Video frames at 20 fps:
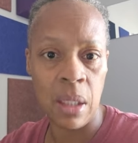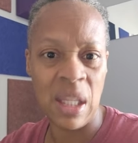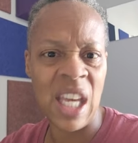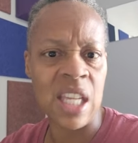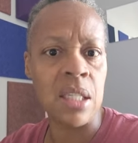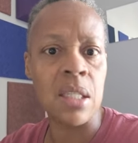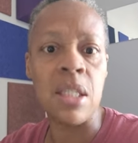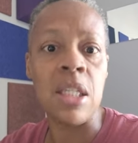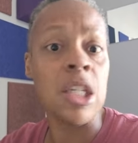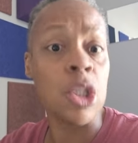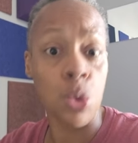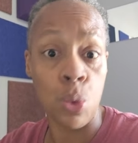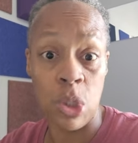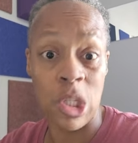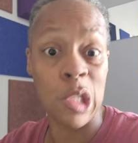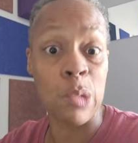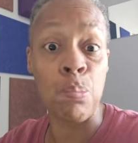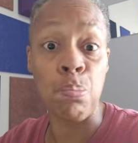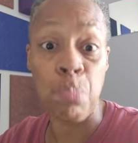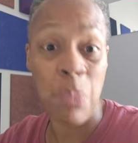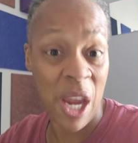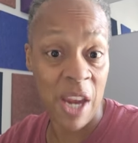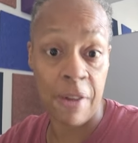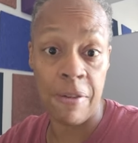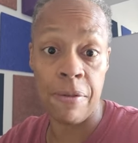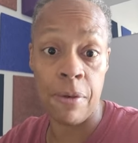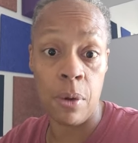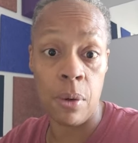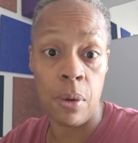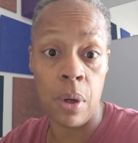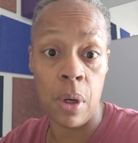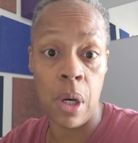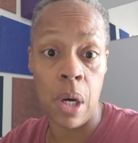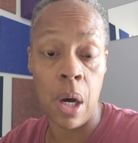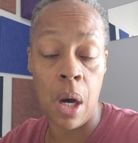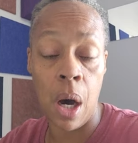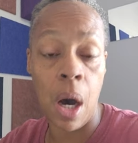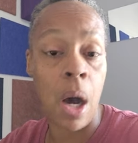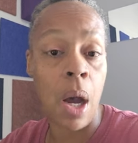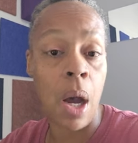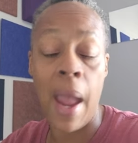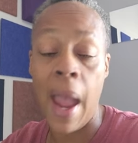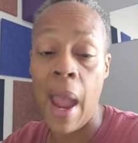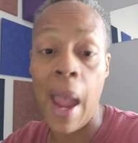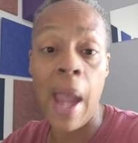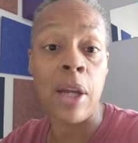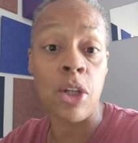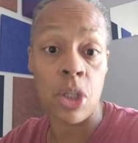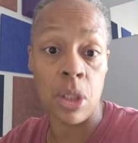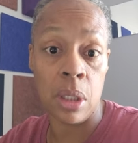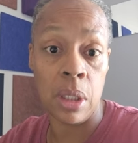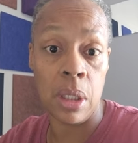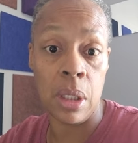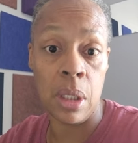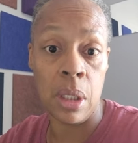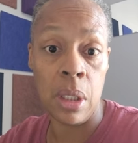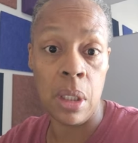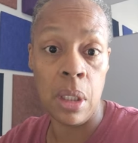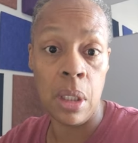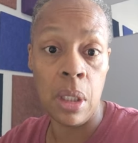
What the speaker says: That's disrespectful, actually,